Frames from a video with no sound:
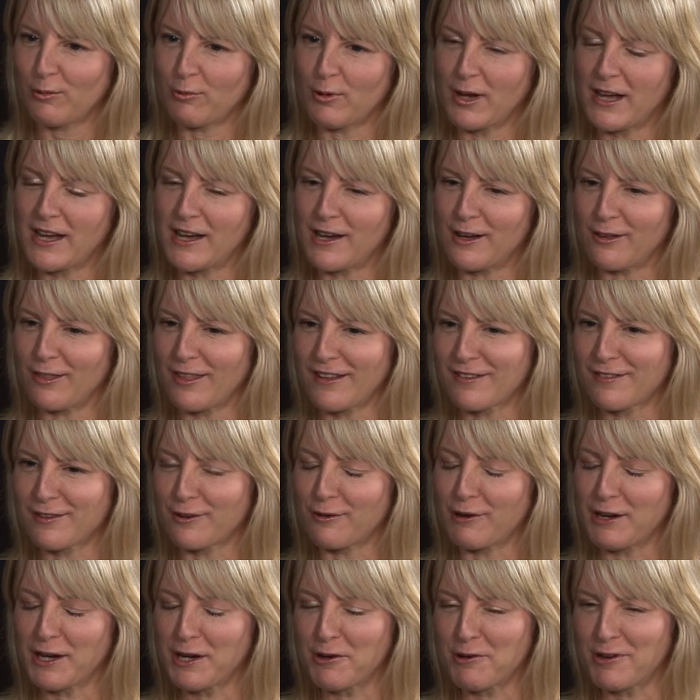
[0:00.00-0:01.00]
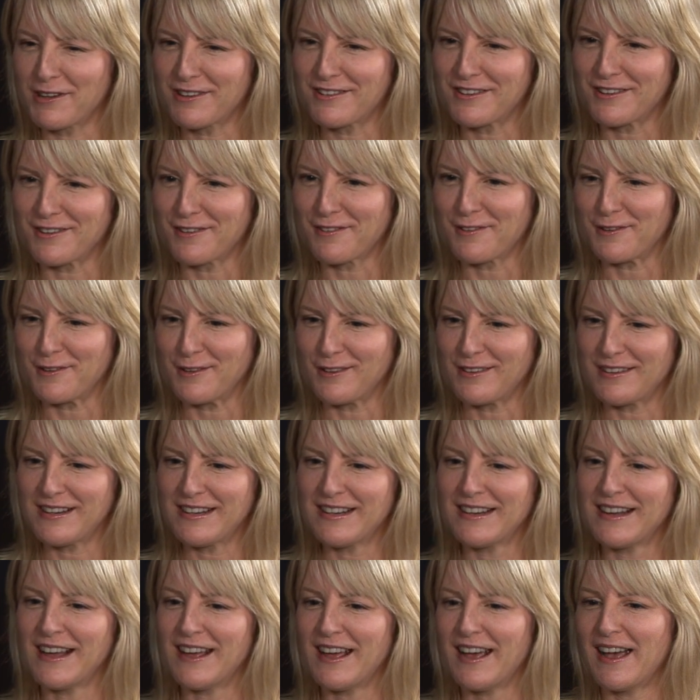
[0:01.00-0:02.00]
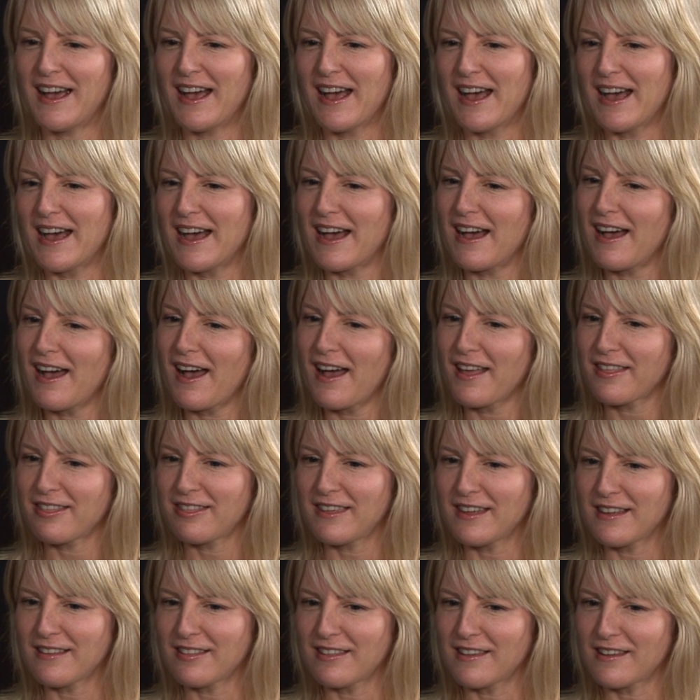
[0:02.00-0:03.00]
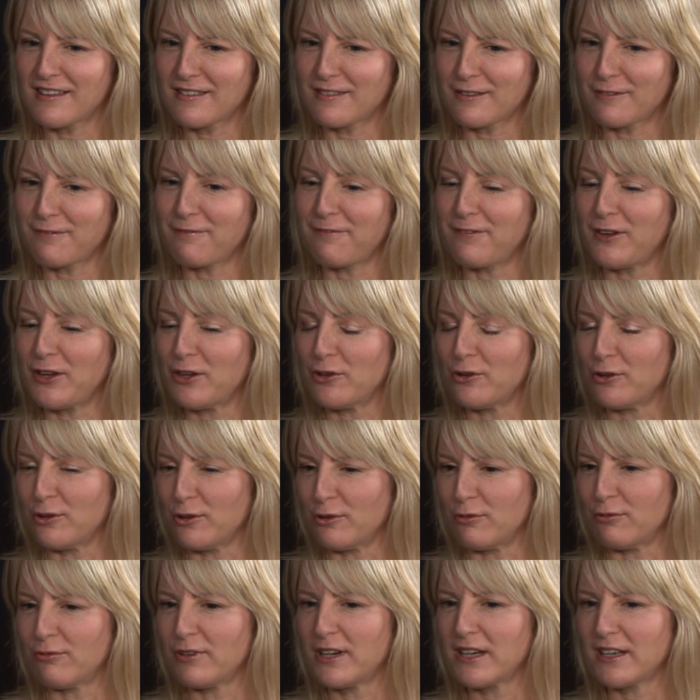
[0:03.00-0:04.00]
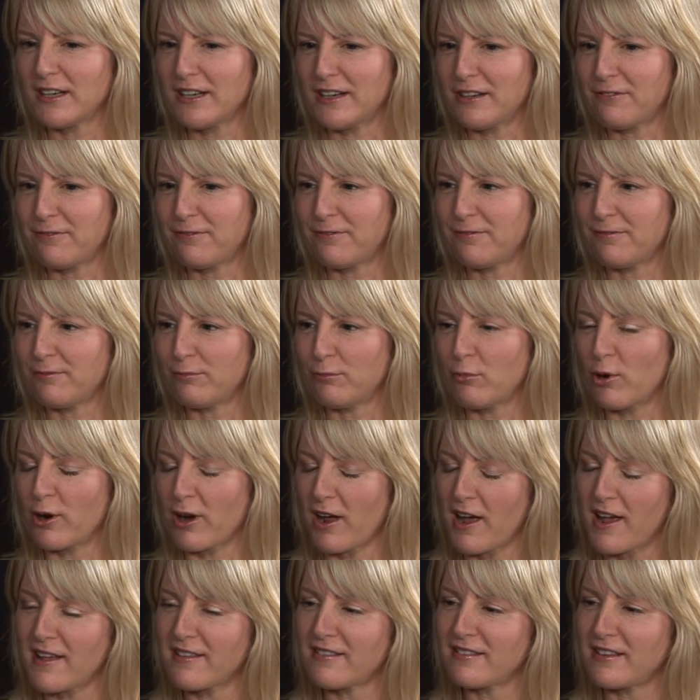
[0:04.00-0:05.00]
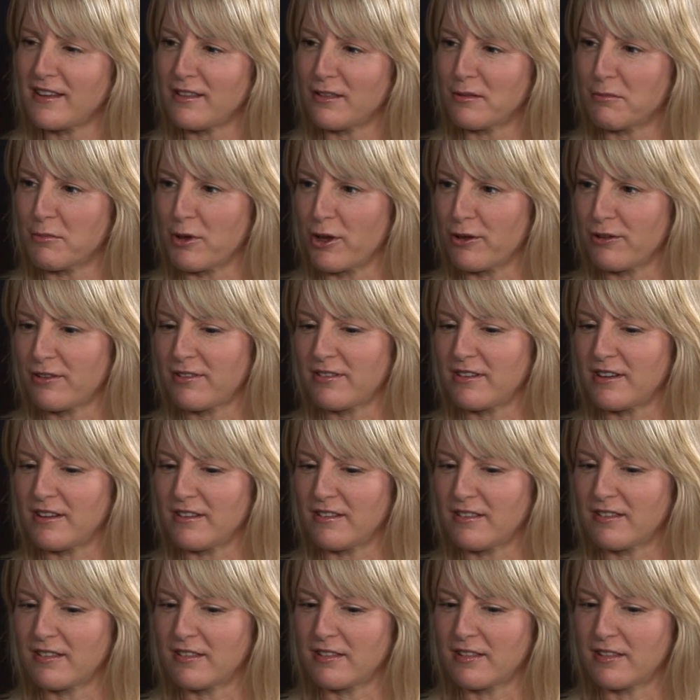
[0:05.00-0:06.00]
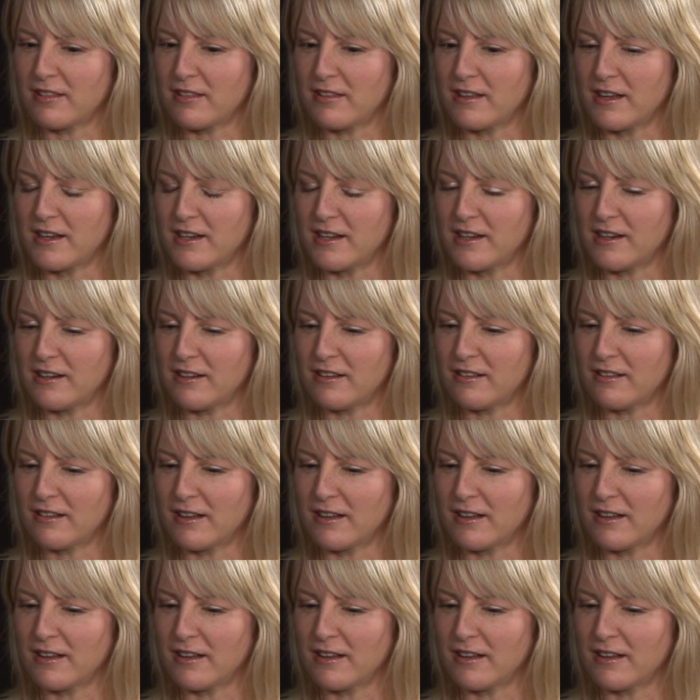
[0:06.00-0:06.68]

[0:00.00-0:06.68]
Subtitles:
Wow, that's a great question, Susie. I think there's a few. Really, what I see the most is they